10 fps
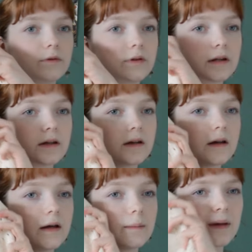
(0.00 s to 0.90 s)
think,
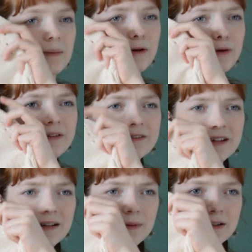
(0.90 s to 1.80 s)
maybe you can
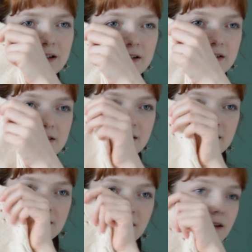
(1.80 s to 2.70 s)
tell, but there is like
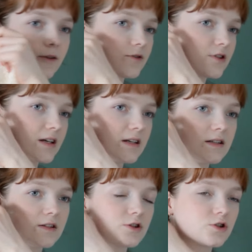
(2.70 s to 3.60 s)
a dial
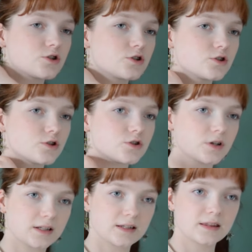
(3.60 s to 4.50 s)
change,
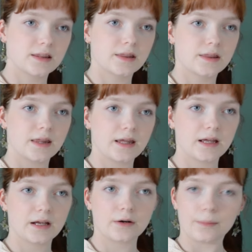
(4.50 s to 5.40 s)
like
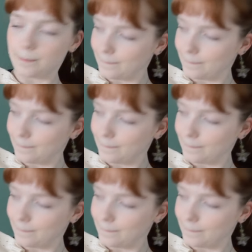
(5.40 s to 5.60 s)
there.